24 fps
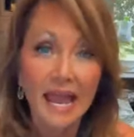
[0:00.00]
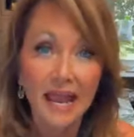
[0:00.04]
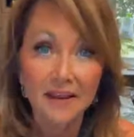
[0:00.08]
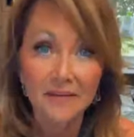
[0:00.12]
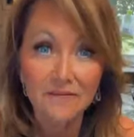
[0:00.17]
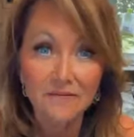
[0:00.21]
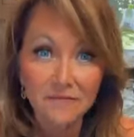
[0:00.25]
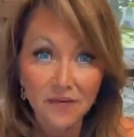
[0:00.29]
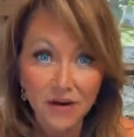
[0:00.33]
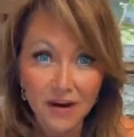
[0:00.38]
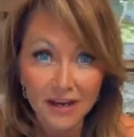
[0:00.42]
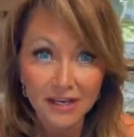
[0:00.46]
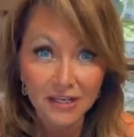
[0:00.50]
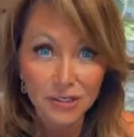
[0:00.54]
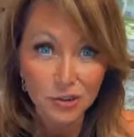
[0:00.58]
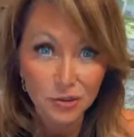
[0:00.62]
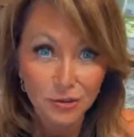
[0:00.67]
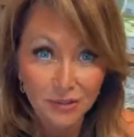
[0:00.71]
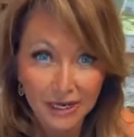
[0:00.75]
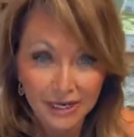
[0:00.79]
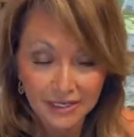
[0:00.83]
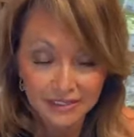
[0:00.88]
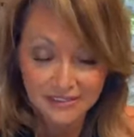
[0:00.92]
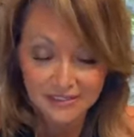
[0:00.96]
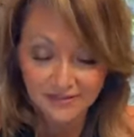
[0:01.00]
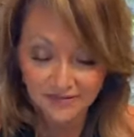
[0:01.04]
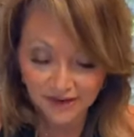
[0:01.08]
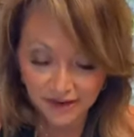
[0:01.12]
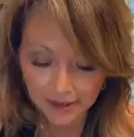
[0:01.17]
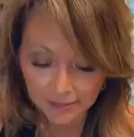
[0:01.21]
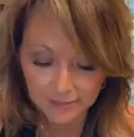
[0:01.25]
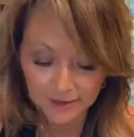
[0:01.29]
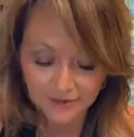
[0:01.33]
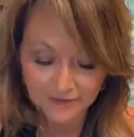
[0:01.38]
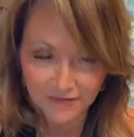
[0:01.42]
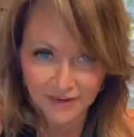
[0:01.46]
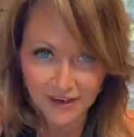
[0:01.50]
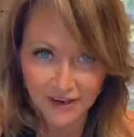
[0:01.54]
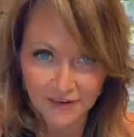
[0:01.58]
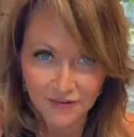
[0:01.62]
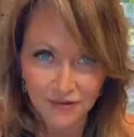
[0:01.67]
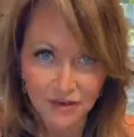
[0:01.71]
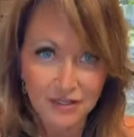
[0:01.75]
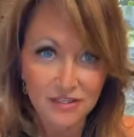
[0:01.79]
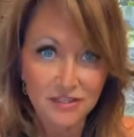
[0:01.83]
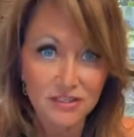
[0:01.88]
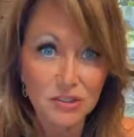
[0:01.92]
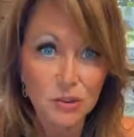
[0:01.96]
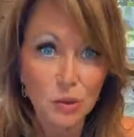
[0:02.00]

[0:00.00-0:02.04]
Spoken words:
and find your next family favorite.